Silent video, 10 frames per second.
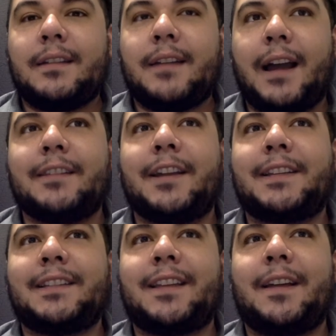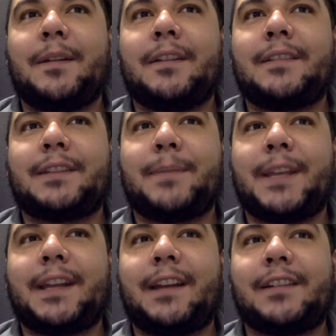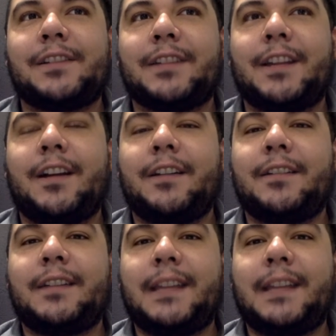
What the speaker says: I like that the main character Leon,